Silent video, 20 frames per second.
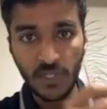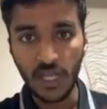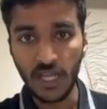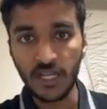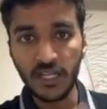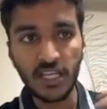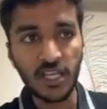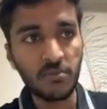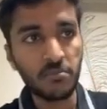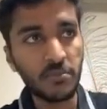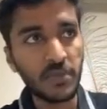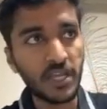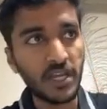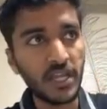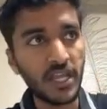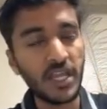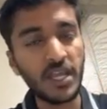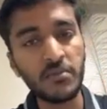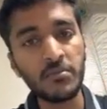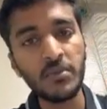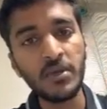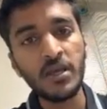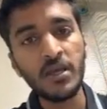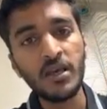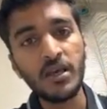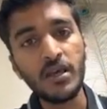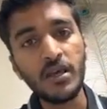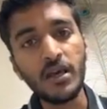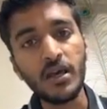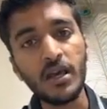I'll keep my name
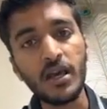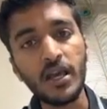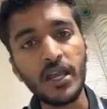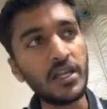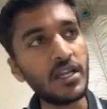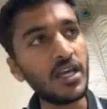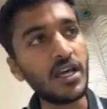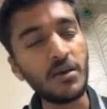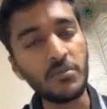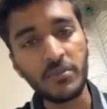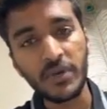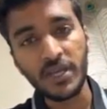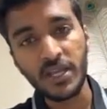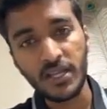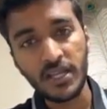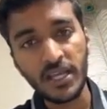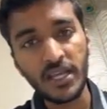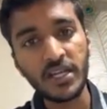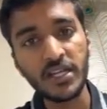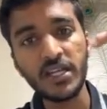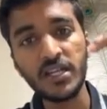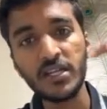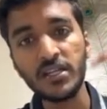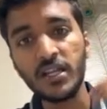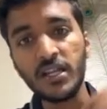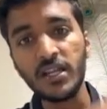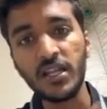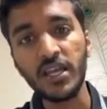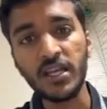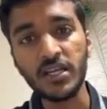and my
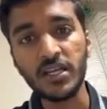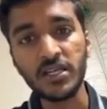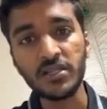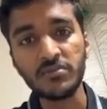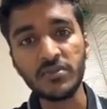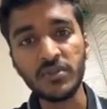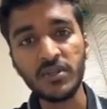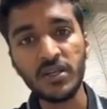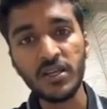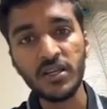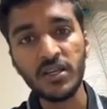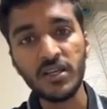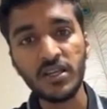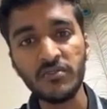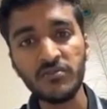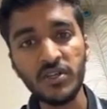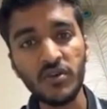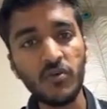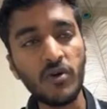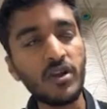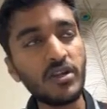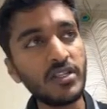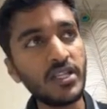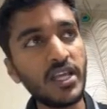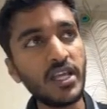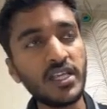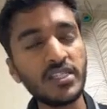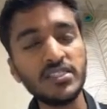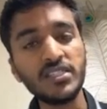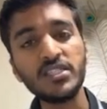LinkedIn link. If they want,
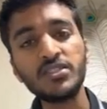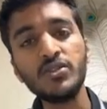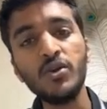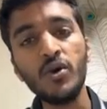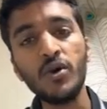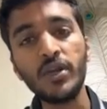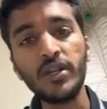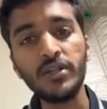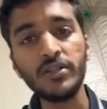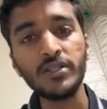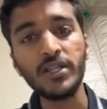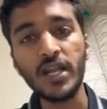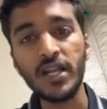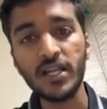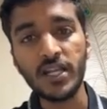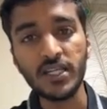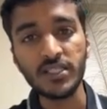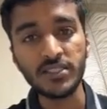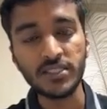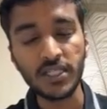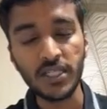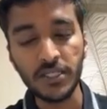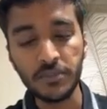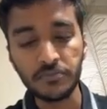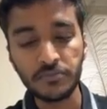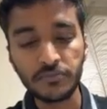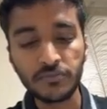they can just go into that and see.